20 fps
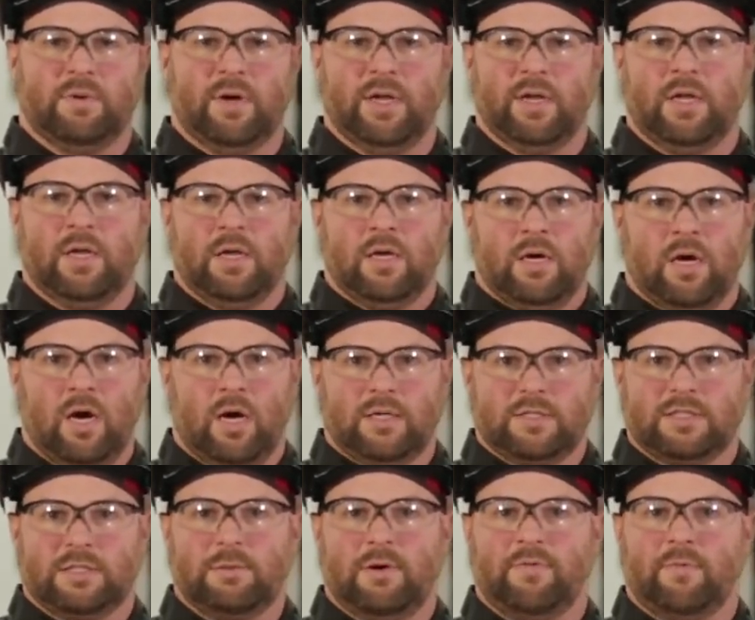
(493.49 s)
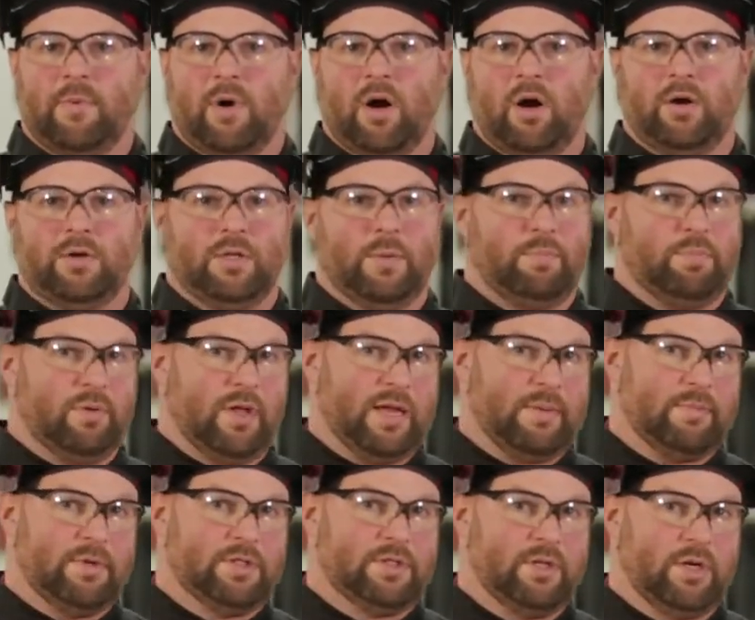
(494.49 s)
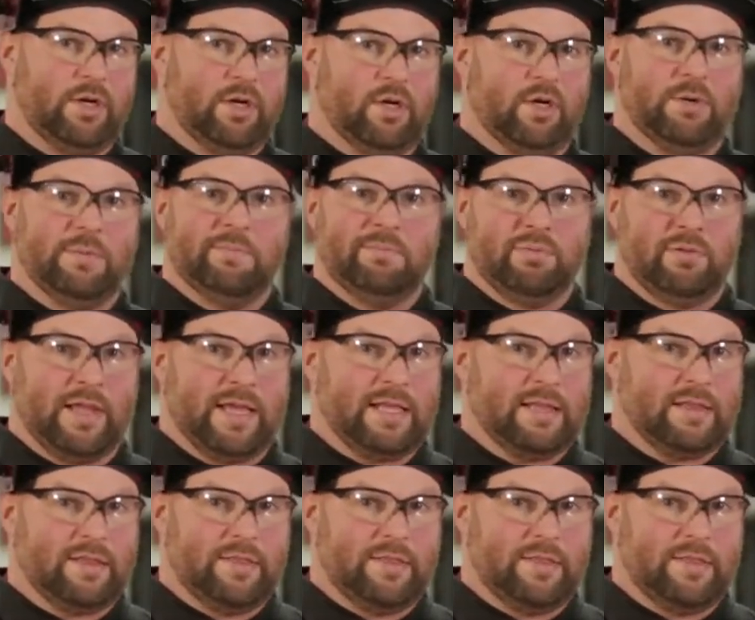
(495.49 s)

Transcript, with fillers: But uh, some of them are the plate material, plate